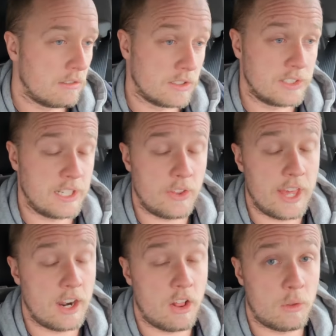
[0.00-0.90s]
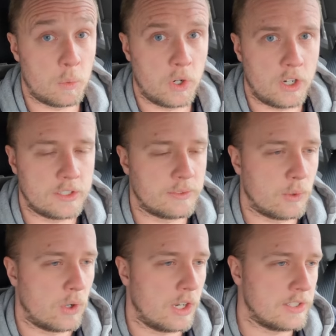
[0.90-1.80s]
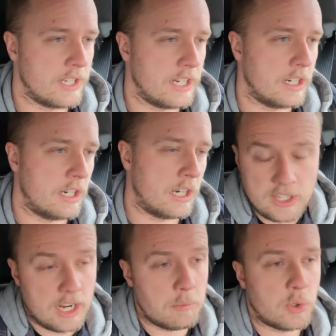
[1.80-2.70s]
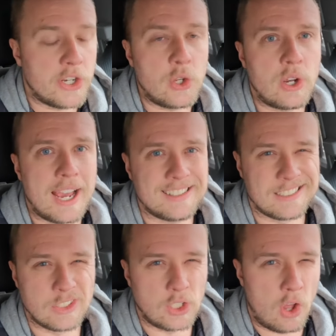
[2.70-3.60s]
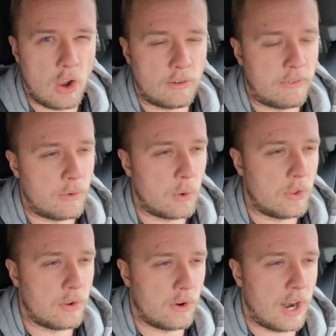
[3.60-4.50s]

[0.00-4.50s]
See how that all works for us here. Just thought I'd bring you guys along for the